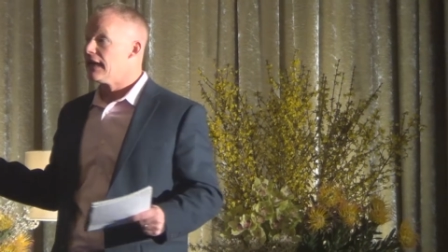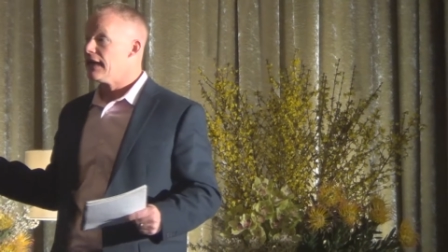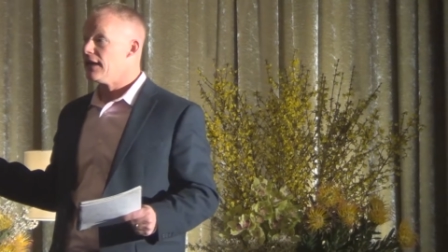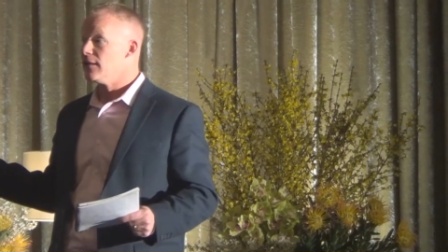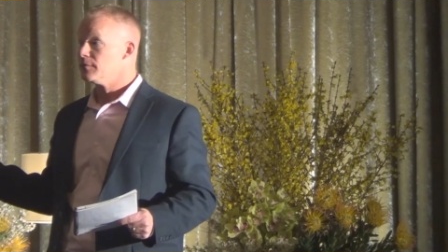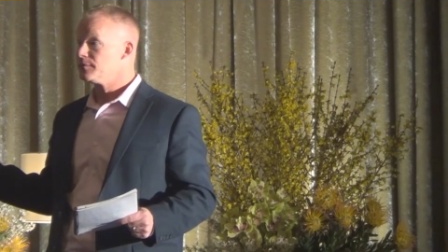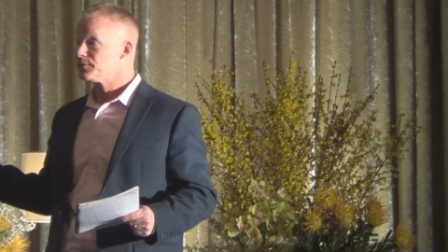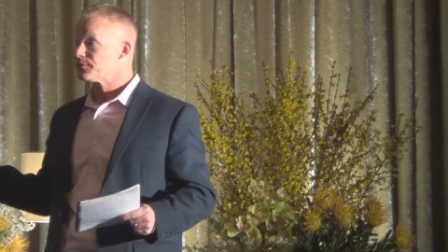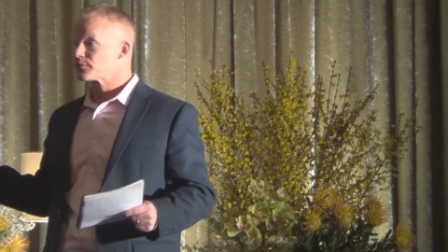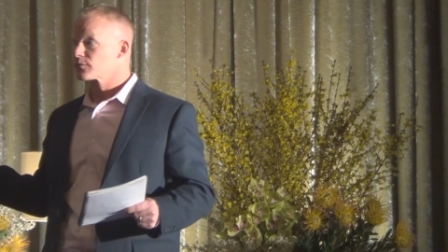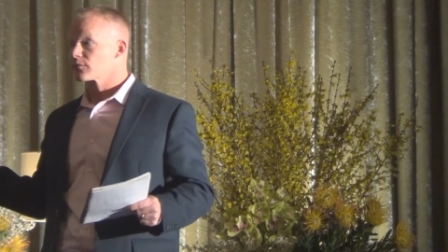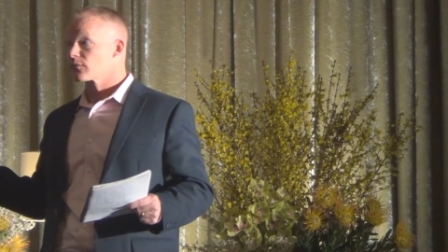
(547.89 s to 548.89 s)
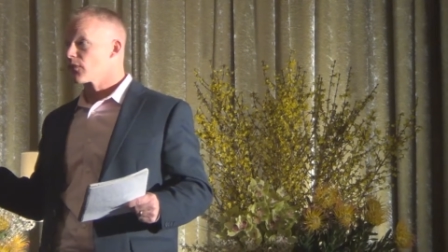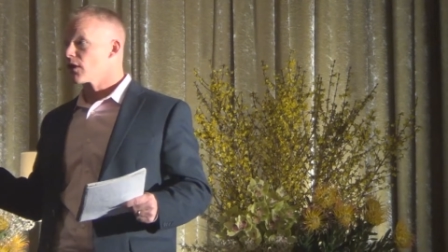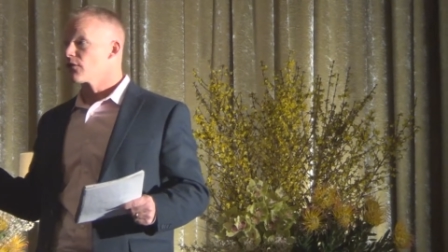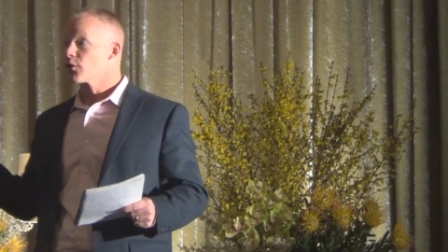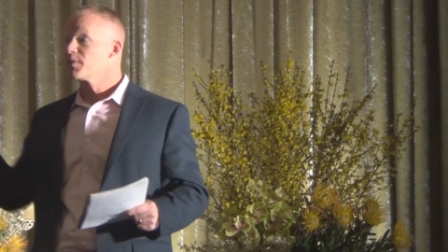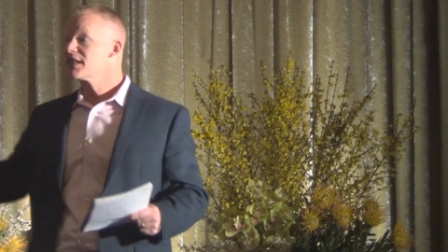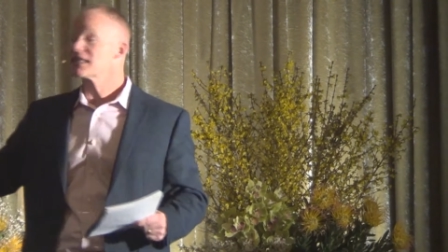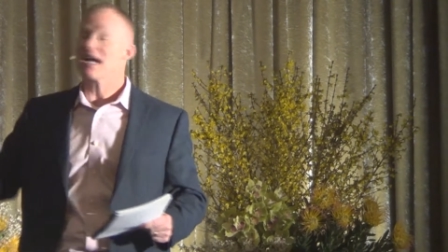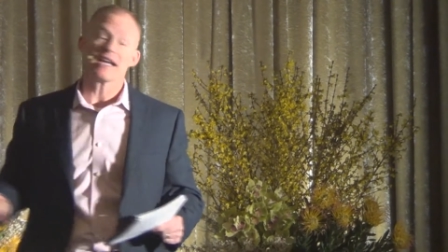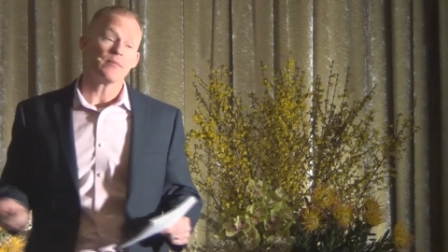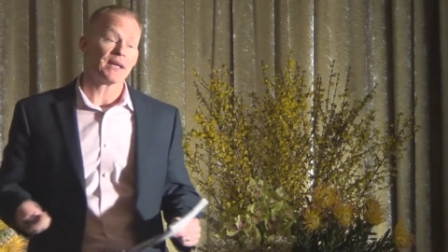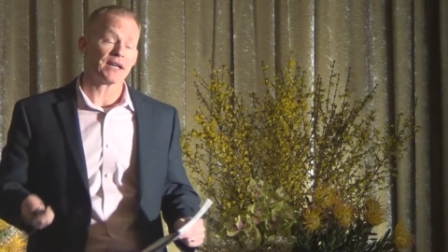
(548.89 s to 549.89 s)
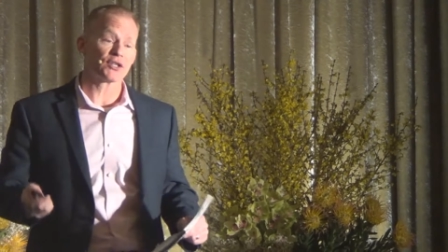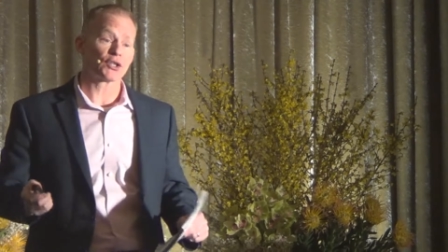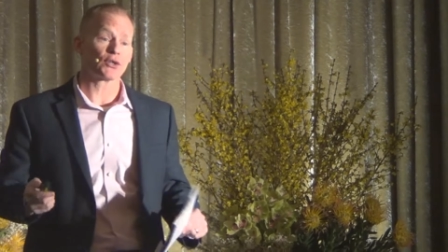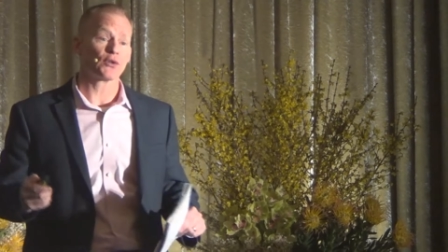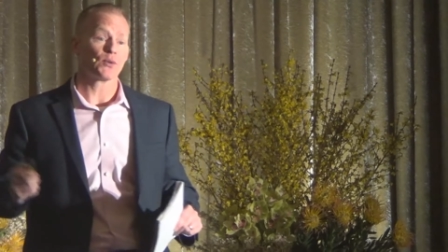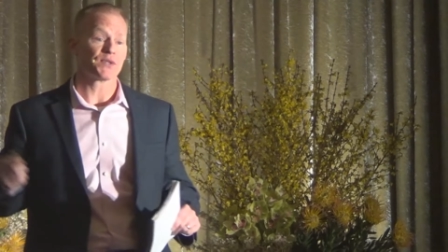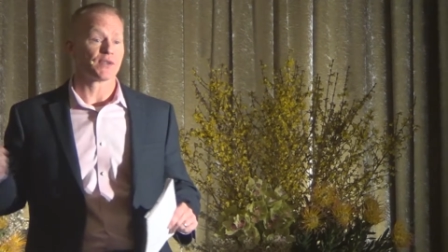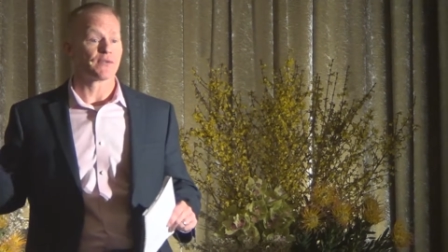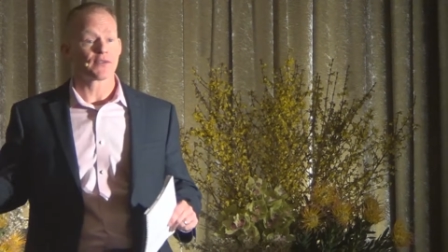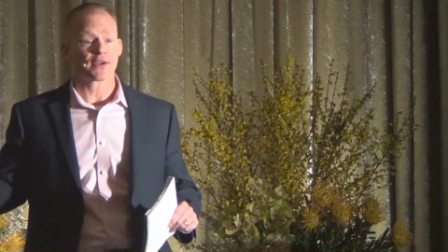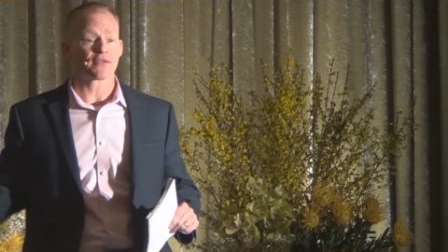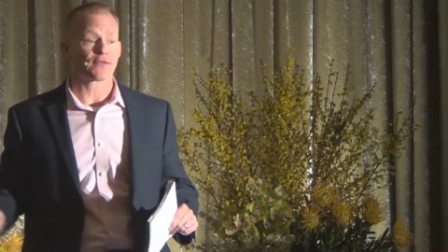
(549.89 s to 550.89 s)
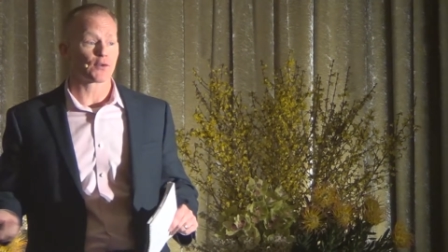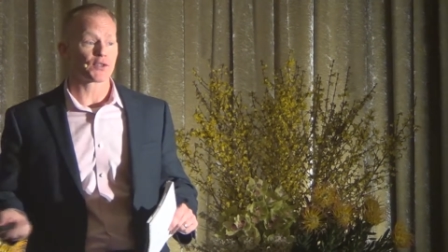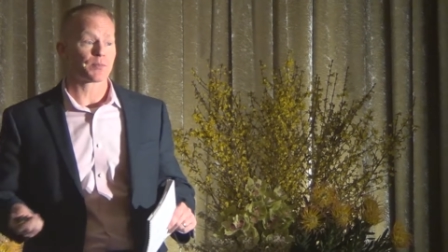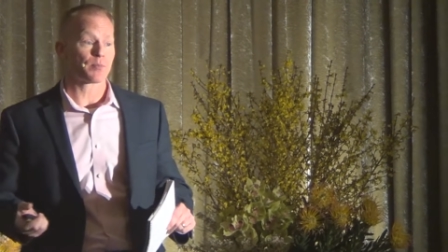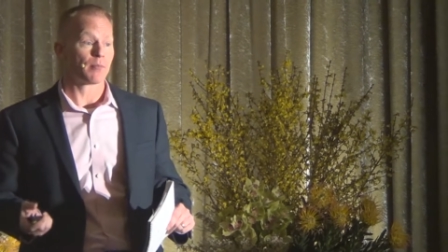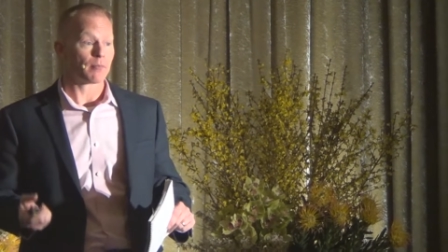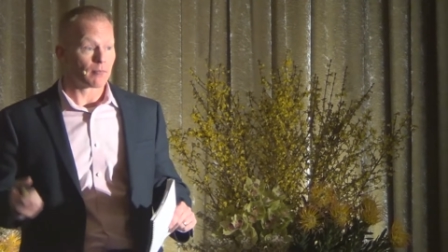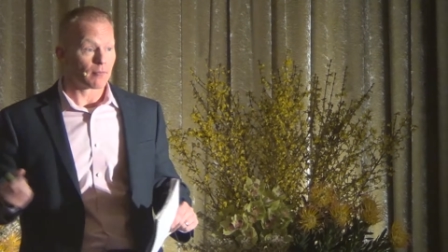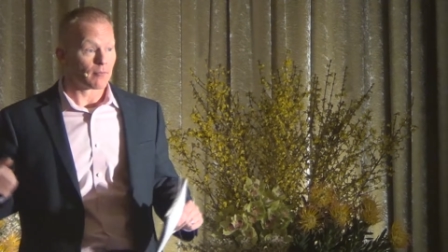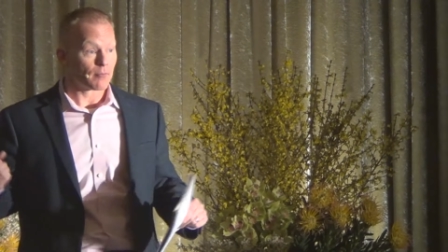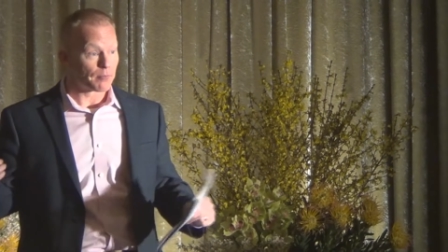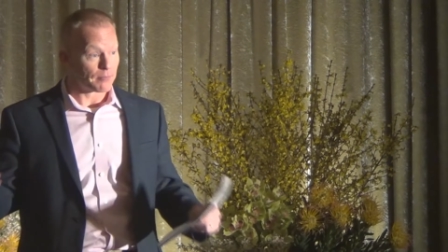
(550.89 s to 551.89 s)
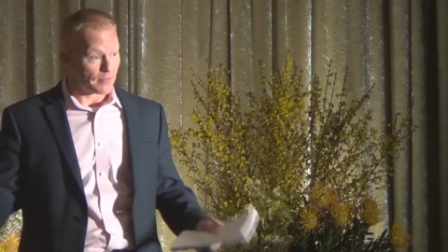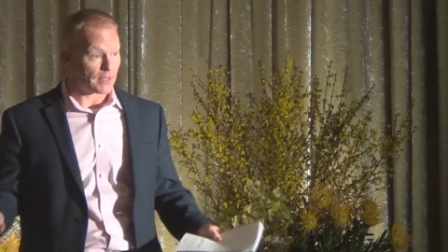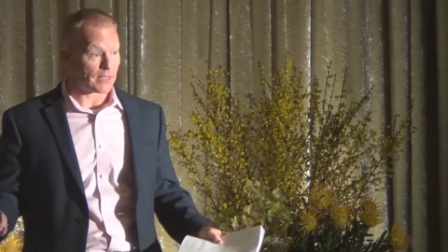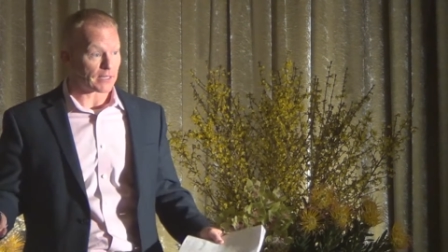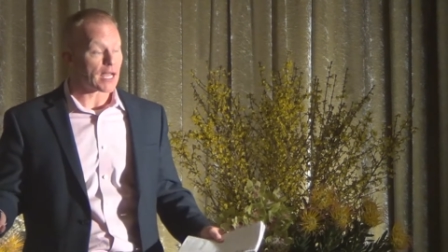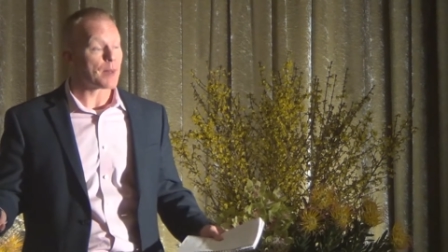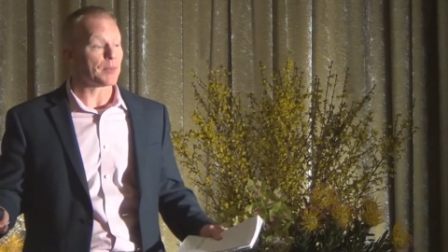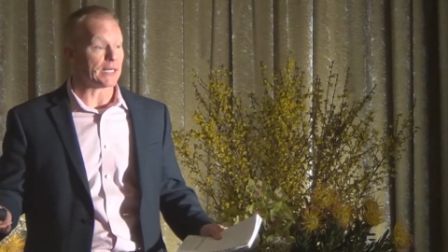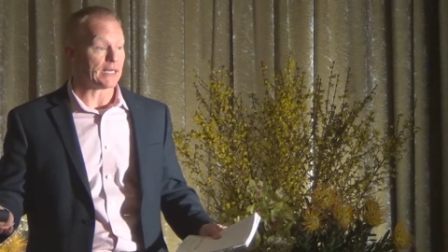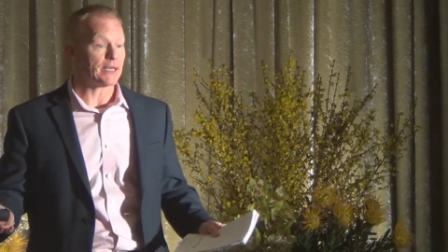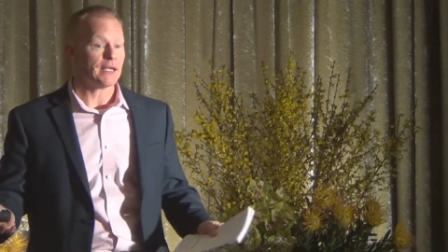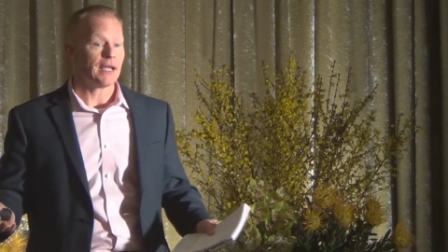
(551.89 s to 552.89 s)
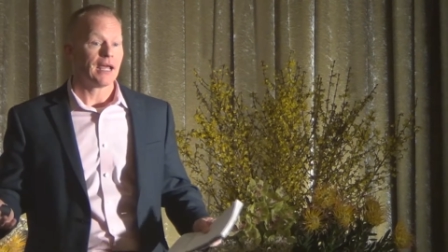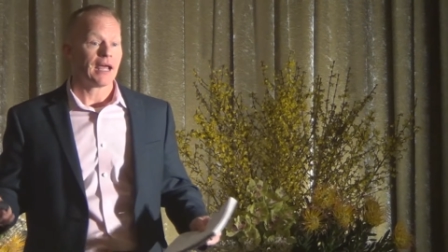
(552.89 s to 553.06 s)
From Design Manager, who was the very first company,